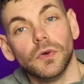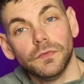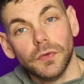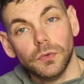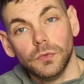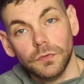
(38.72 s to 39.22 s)
not
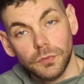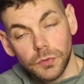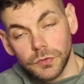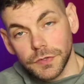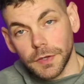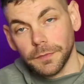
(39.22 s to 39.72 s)
filled with
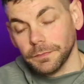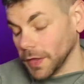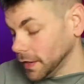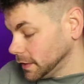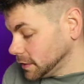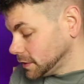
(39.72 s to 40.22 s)
water,
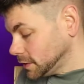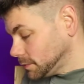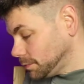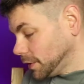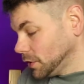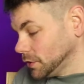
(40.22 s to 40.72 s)
and this
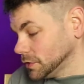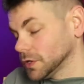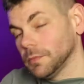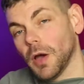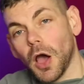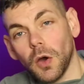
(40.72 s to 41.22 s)
is
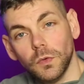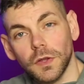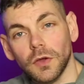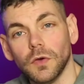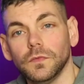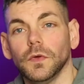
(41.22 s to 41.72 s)
because I'm
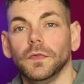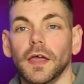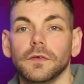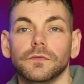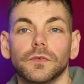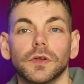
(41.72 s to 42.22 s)
holding off on
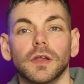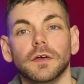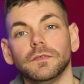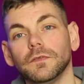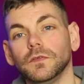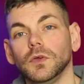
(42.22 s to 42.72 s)
that for
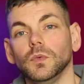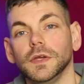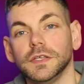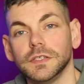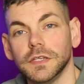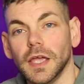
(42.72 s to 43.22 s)
another few
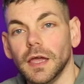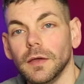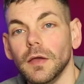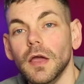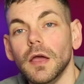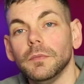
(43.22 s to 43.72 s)
weeks
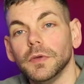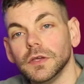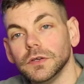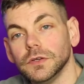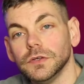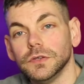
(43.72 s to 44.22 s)
yet,
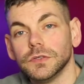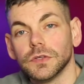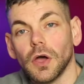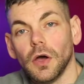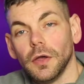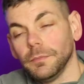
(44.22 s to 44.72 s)

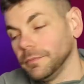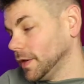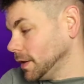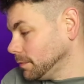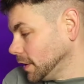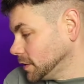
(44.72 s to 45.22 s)
because I
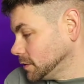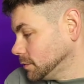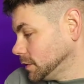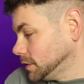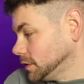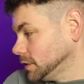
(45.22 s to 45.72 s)
may make
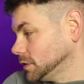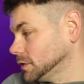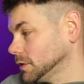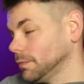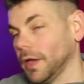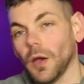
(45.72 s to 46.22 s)
some
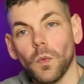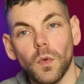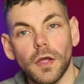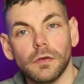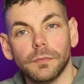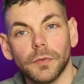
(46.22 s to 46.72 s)
decisions about
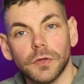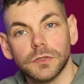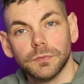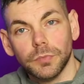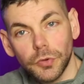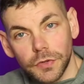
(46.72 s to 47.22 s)
where I'm going
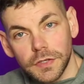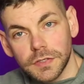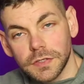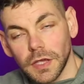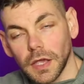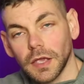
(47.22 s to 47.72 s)
to put
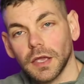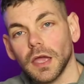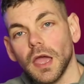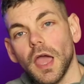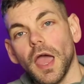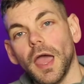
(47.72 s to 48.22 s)
this
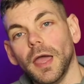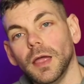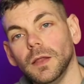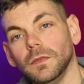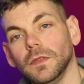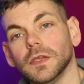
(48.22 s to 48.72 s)
tank,
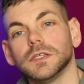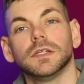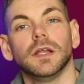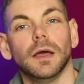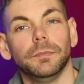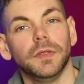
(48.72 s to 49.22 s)
and that's
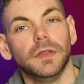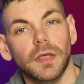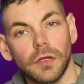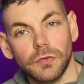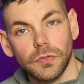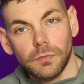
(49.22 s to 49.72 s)
still up in
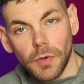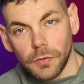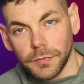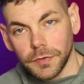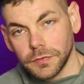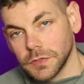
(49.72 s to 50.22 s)
the air at the
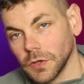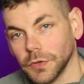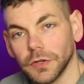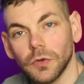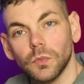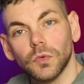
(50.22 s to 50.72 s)
moment. So
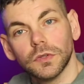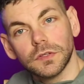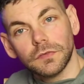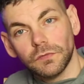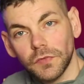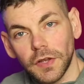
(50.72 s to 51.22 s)
I don't want
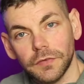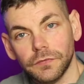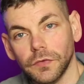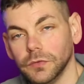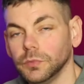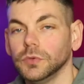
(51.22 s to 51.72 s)
to fill it
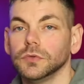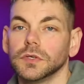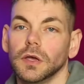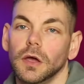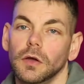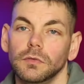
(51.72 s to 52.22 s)
full of
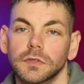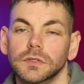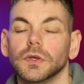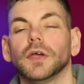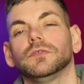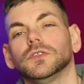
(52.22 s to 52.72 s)
water only
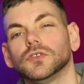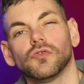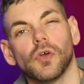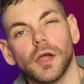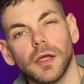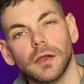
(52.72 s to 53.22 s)
to have to
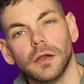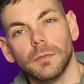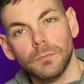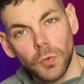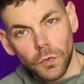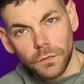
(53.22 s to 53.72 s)
try
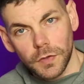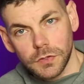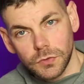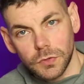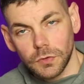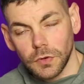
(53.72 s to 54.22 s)
and move it
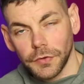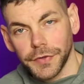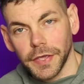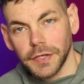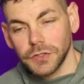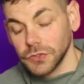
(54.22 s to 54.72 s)
to a new
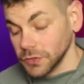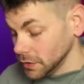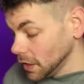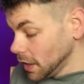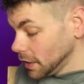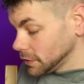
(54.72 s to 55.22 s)

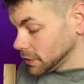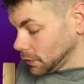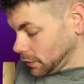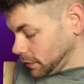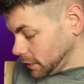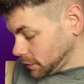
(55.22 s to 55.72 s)
location.
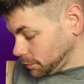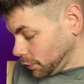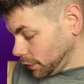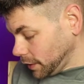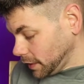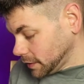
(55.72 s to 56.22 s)
So at this
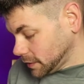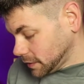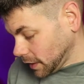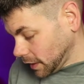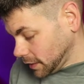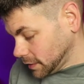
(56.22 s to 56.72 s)
point it's
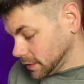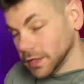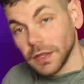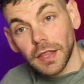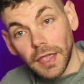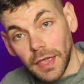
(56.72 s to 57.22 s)
staying
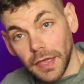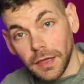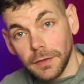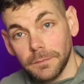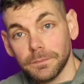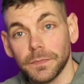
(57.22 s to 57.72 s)

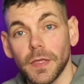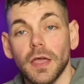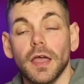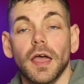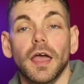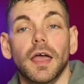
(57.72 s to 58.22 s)
here
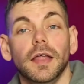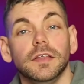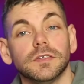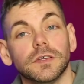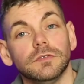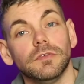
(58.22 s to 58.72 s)
and
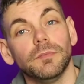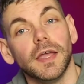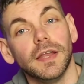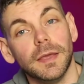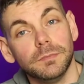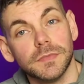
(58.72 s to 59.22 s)
it's going to
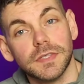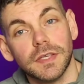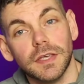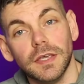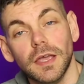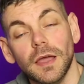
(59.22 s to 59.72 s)
remain
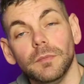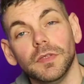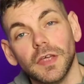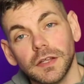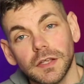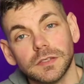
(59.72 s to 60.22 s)
empty,
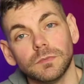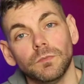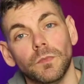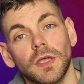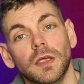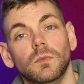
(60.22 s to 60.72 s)
but that
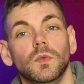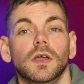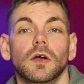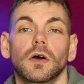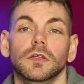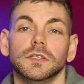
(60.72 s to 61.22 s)
doesn't mean we
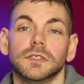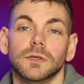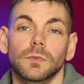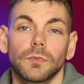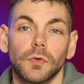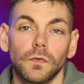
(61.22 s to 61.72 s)
can't
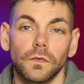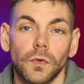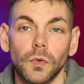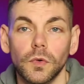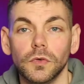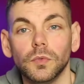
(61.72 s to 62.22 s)
still move
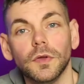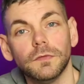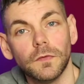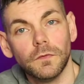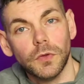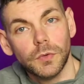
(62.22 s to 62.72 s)
forward
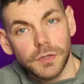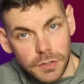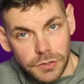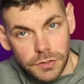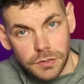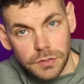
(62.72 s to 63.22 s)
with a few
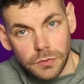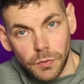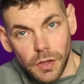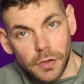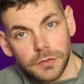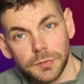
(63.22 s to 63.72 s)
additions that
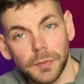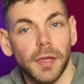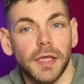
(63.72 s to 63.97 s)
we're going to be